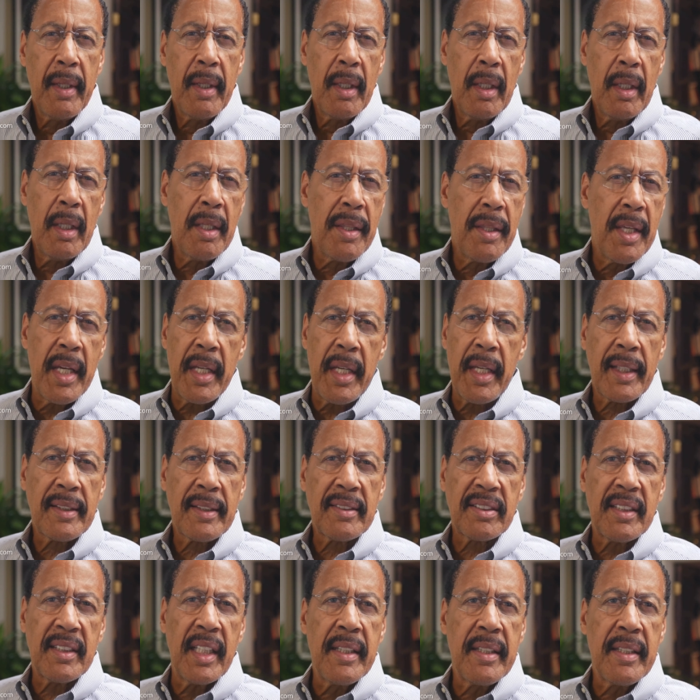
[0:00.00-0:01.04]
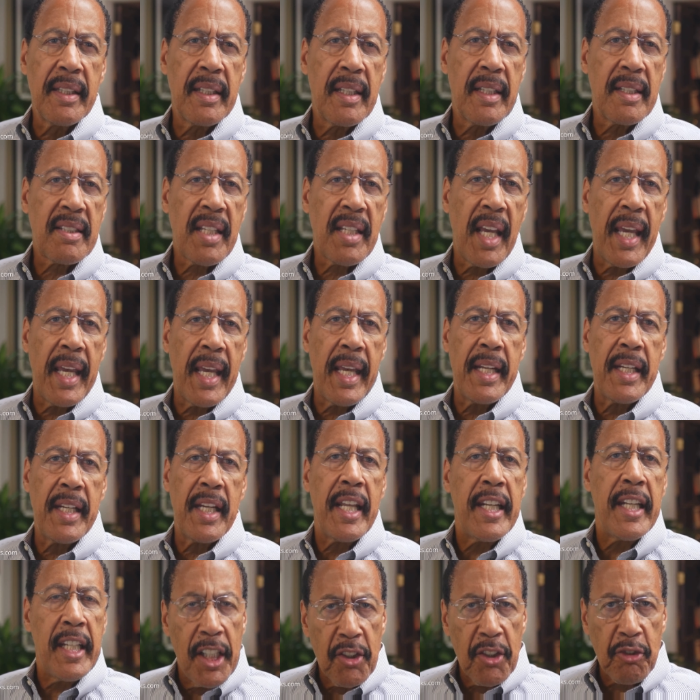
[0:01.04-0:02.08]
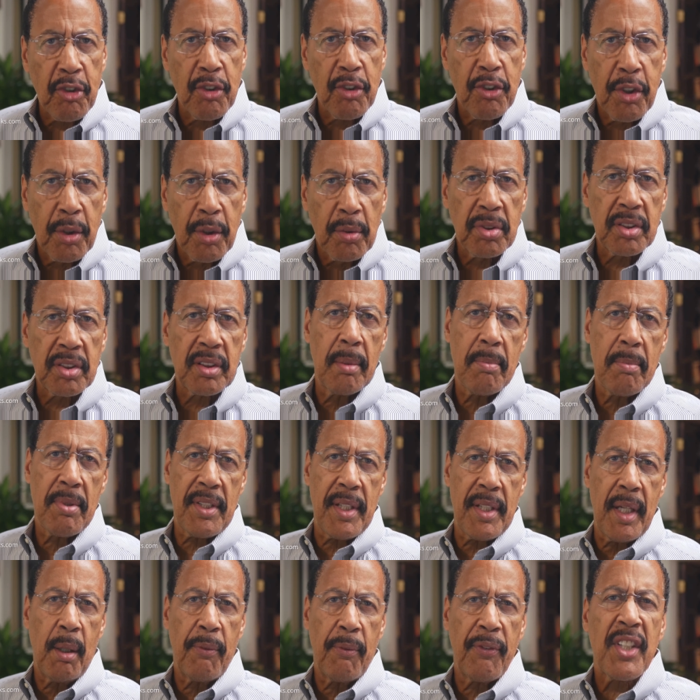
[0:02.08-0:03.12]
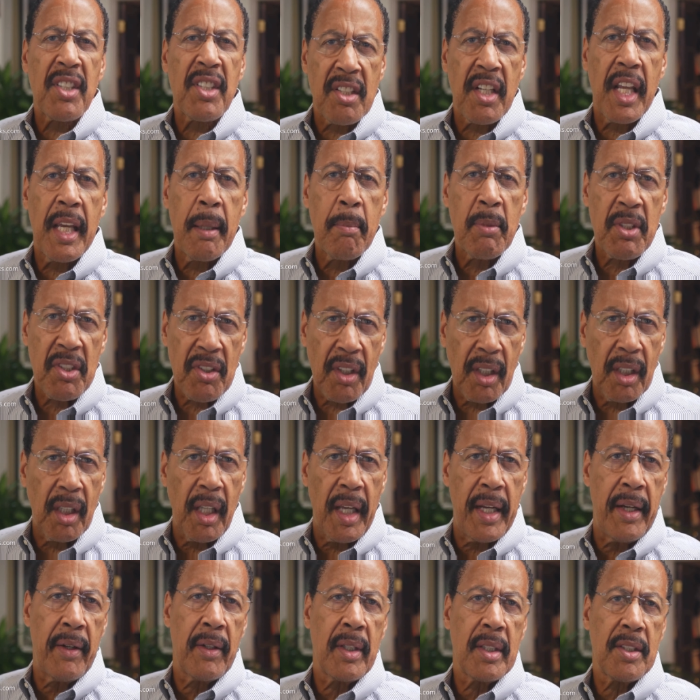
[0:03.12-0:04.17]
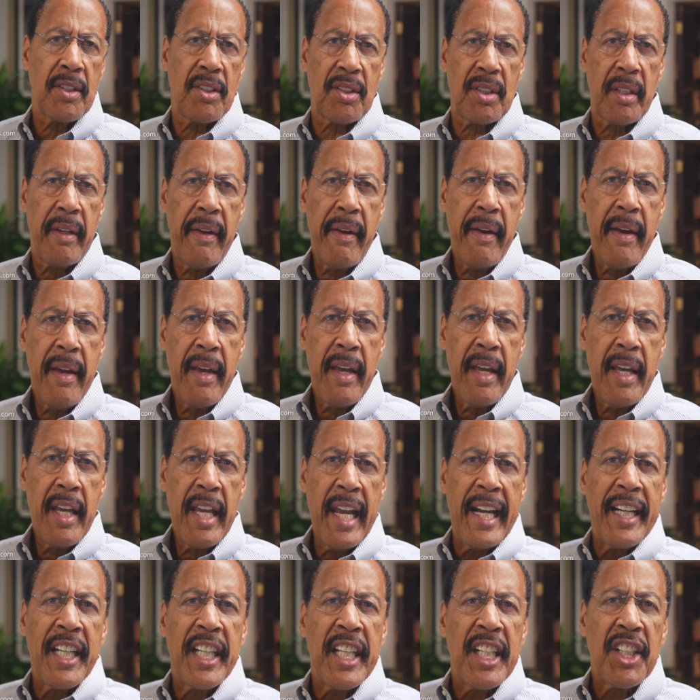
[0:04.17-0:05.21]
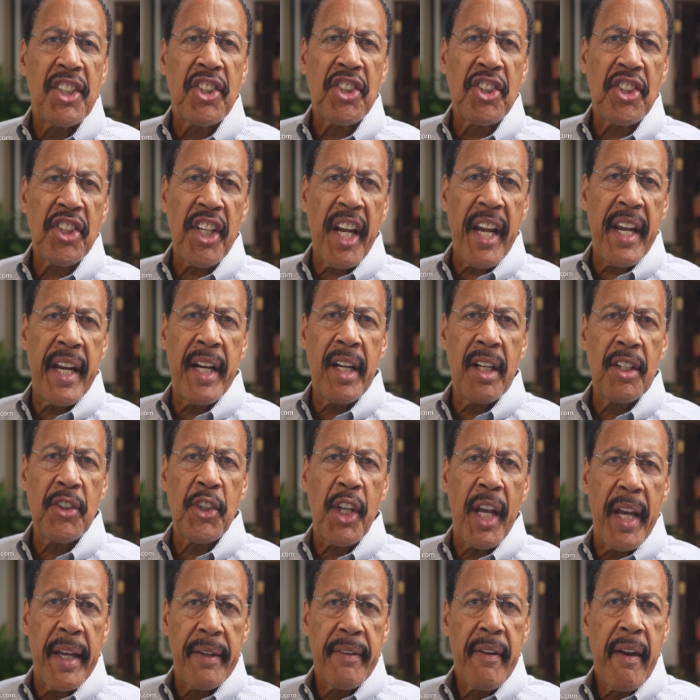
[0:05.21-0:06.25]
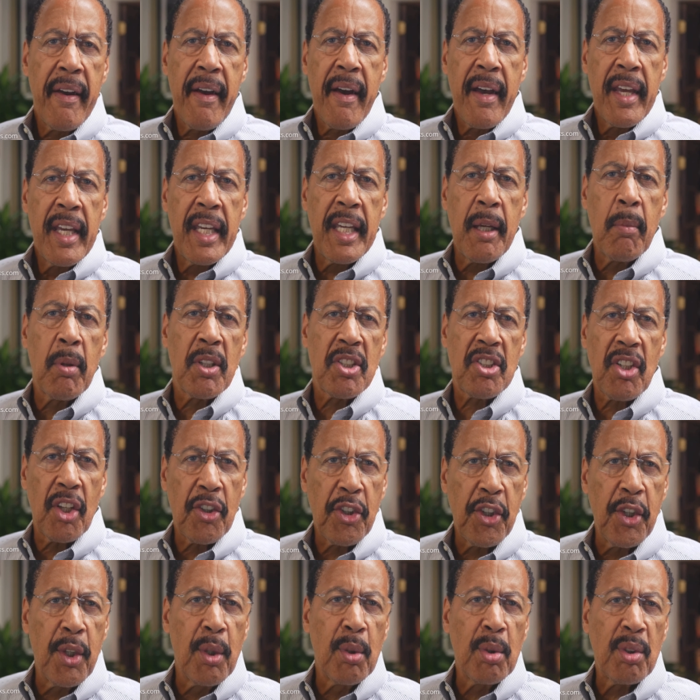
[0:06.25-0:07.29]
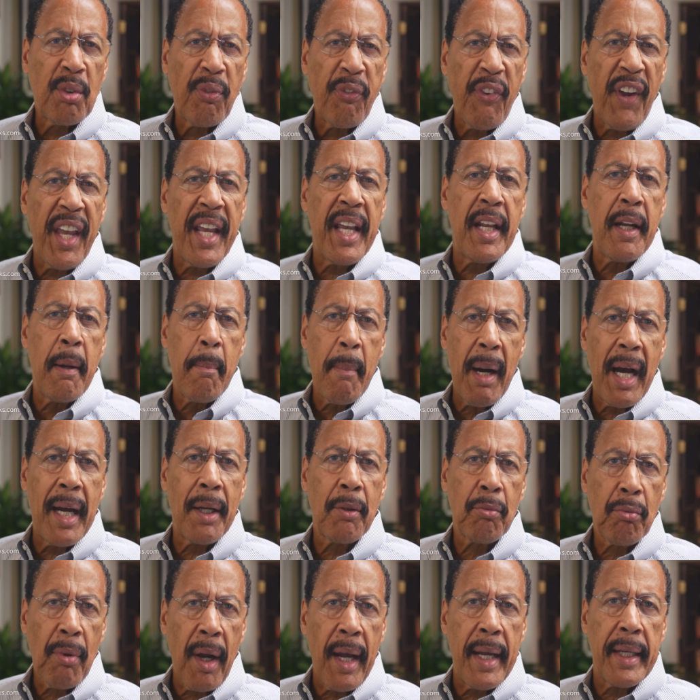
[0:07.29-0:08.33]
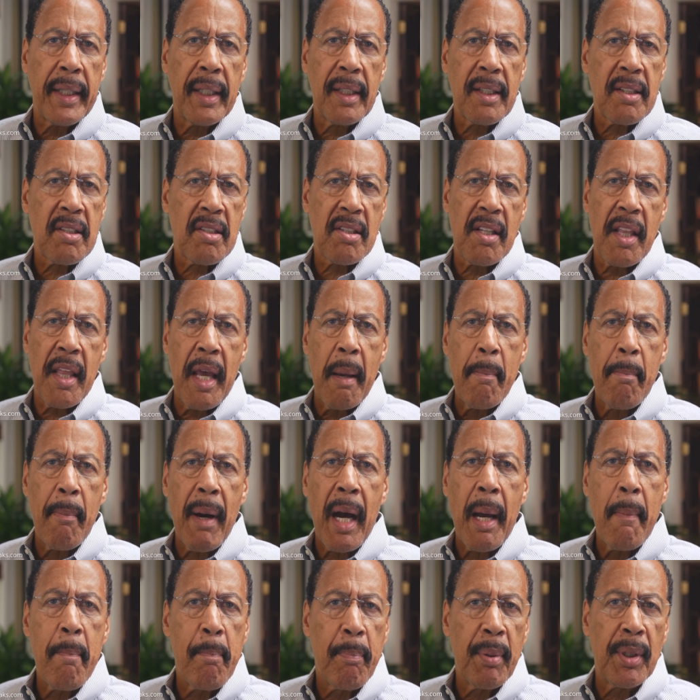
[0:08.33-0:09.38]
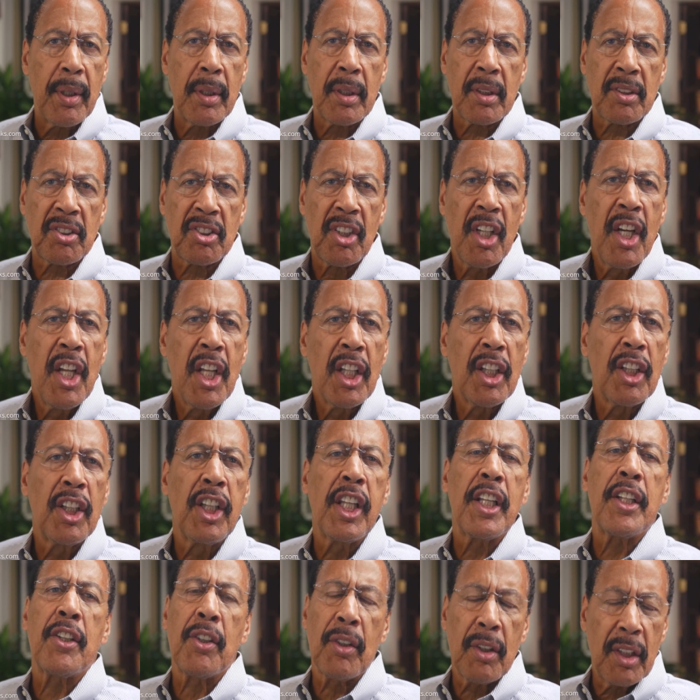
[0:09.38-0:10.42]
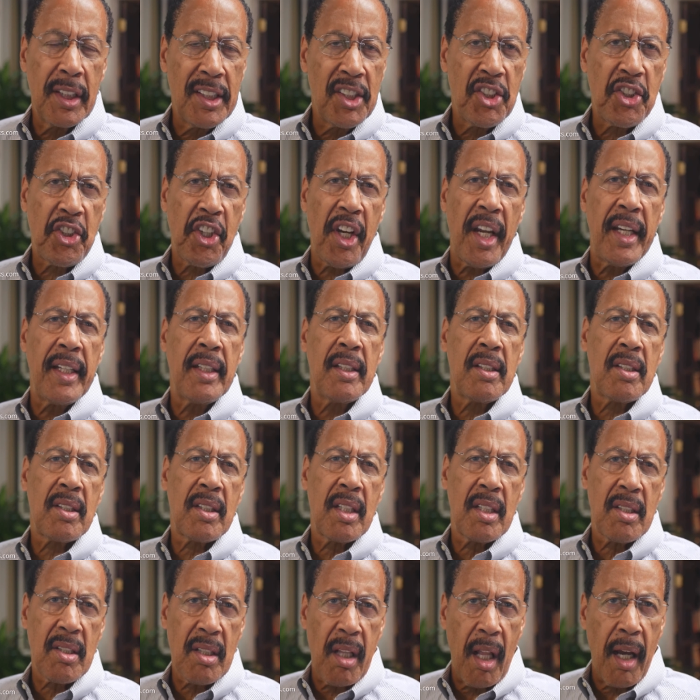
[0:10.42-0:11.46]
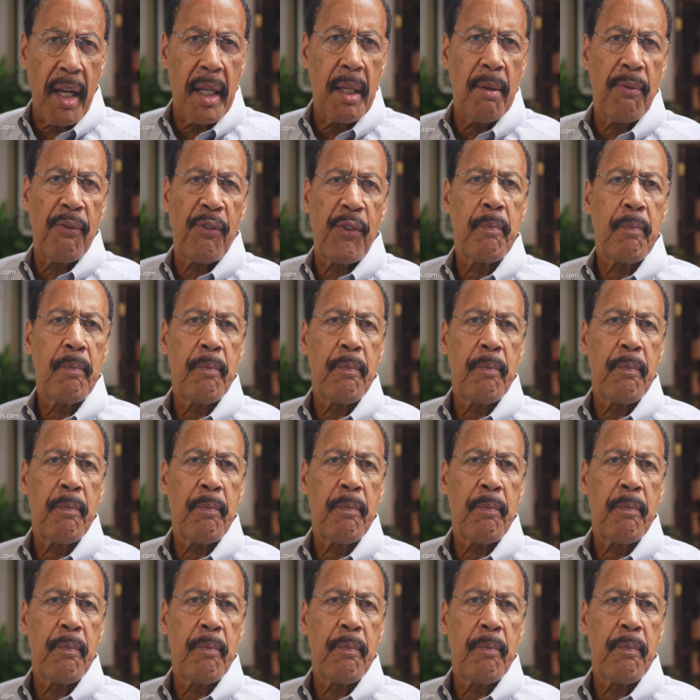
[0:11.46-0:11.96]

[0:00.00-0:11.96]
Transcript: He then extended his hand and introduced himself. His name was Clarence. And he shared that he was a huge fan of my writings and that my books literally changed his life.